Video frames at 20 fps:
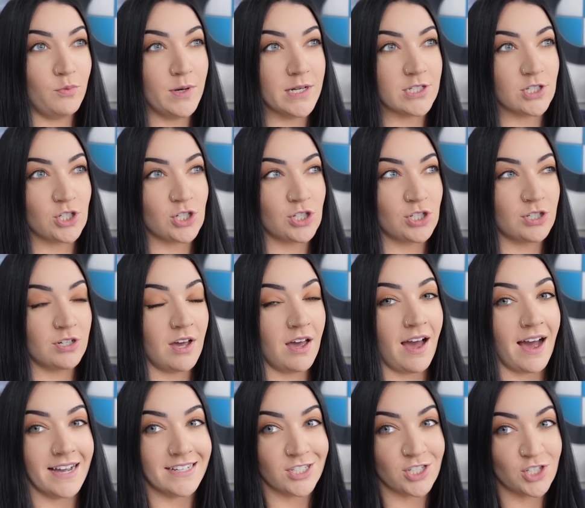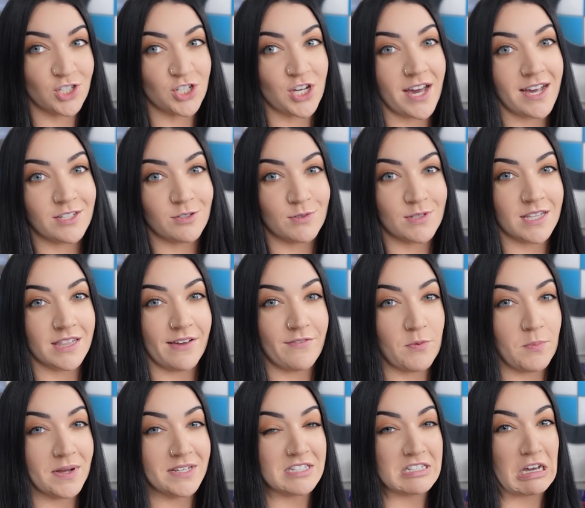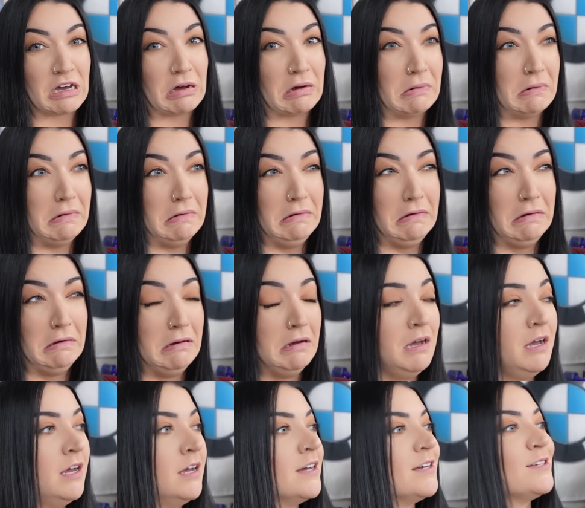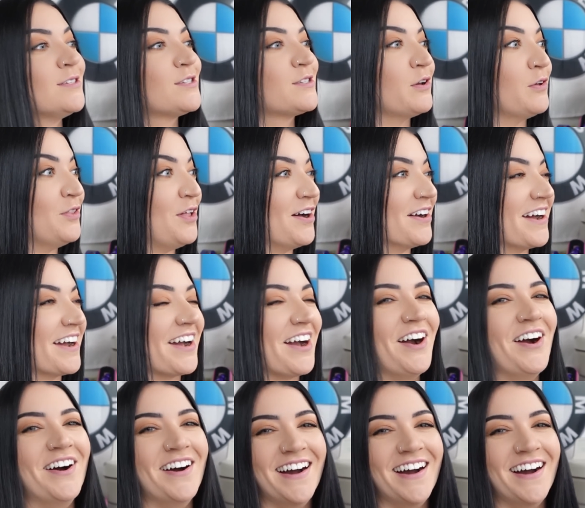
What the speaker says: which I just checked was 11 months ago. So long ago.